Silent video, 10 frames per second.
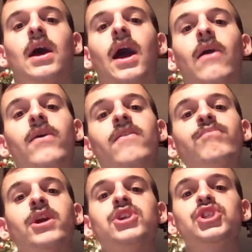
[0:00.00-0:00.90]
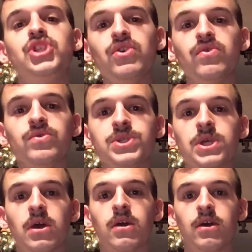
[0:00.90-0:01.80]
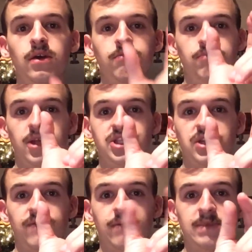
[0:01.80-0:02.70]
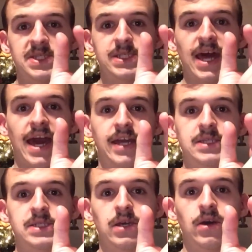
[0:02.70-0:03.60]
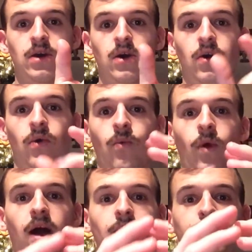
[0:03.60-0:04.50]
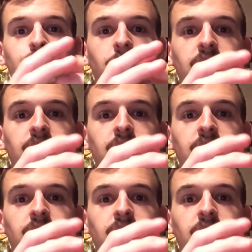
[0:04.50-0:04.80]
However, brake shoes pinch it from the sides, while